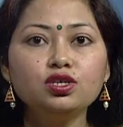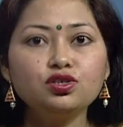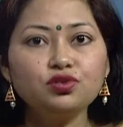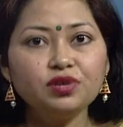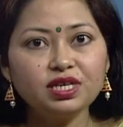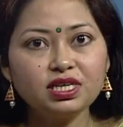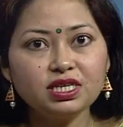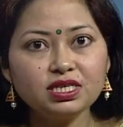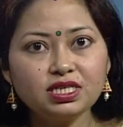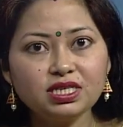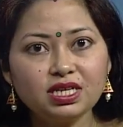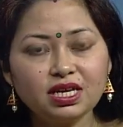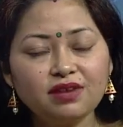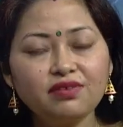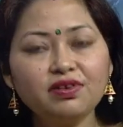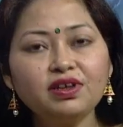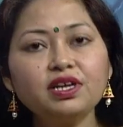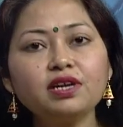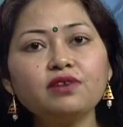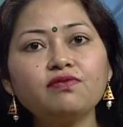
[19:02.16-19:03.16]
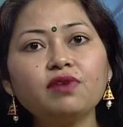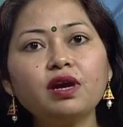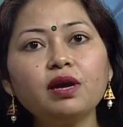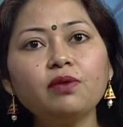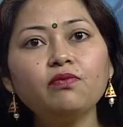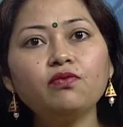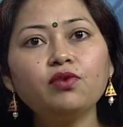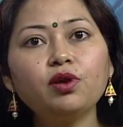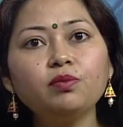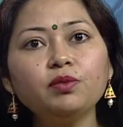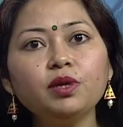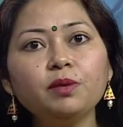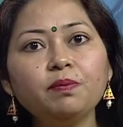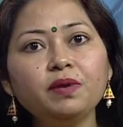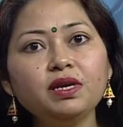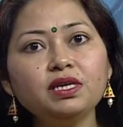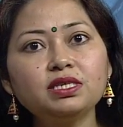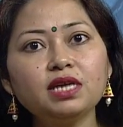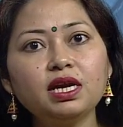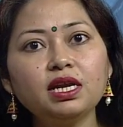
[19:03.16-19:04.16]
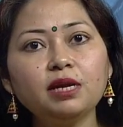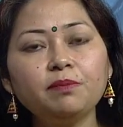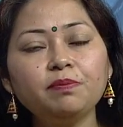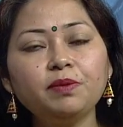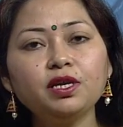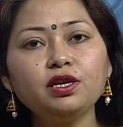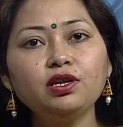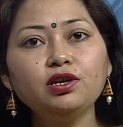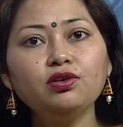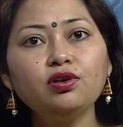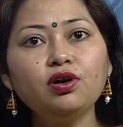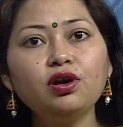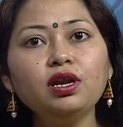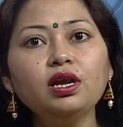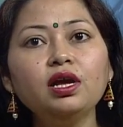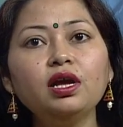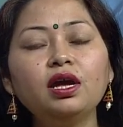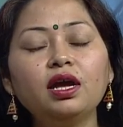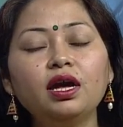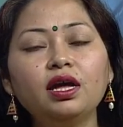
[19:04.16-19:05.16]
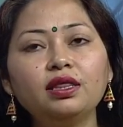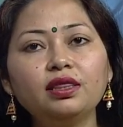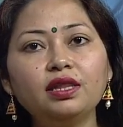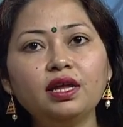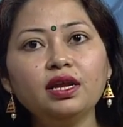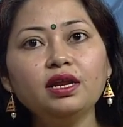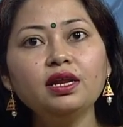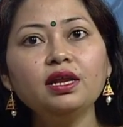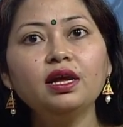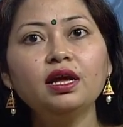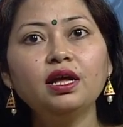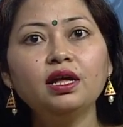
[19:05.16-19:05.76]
So, it is secreted from, from the presynaptic neuron and then